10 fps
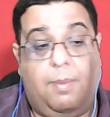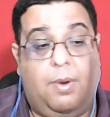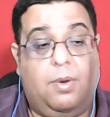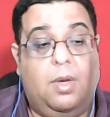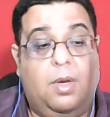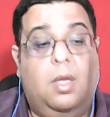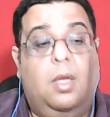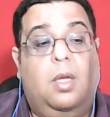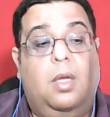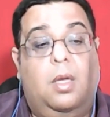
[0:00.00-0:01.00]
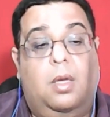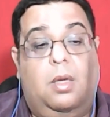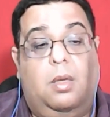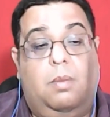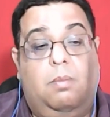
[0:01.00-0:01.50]
about,
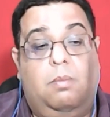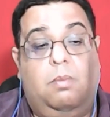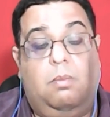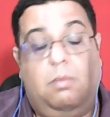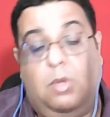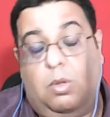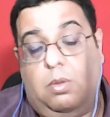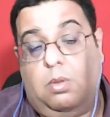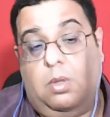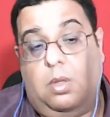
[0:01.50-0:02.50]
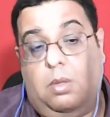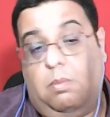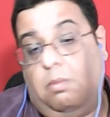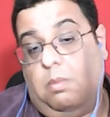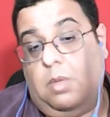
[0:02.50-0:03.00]
um, you know, uh,
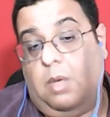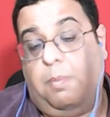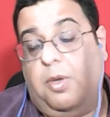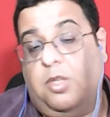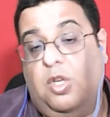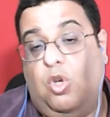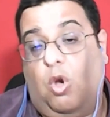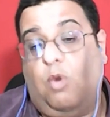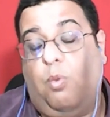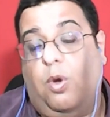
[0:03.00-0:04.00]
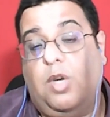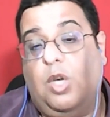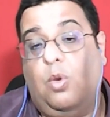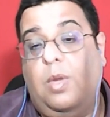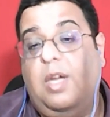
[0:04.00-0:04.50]
a person not
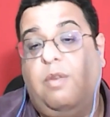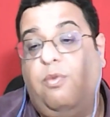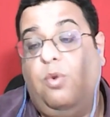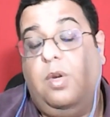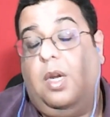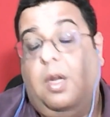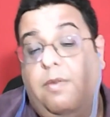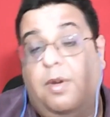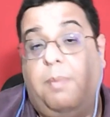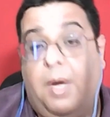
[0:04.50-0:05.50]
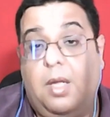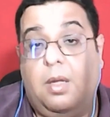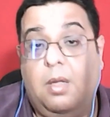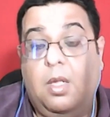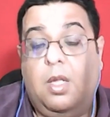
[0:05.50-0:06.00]
wanting to eat food delivered by
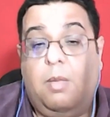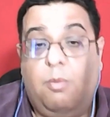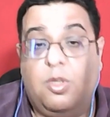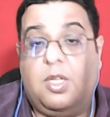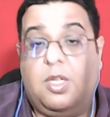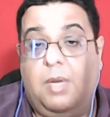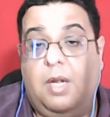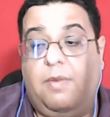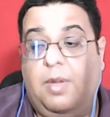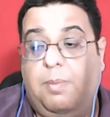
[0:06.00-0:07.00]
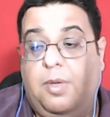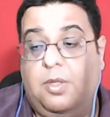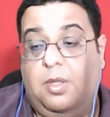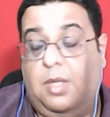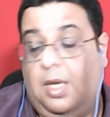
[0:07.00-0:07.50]
a Muslim delivery
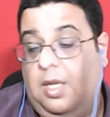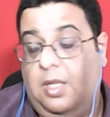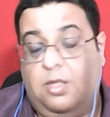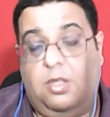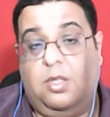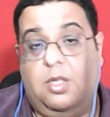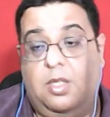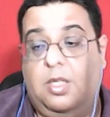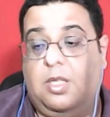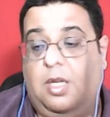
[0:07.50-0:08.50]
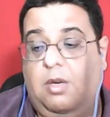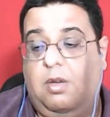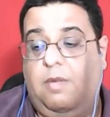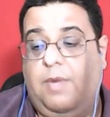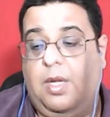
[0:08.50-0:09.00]
person. There are instances in this
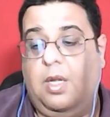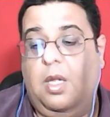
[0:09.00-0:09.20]
country where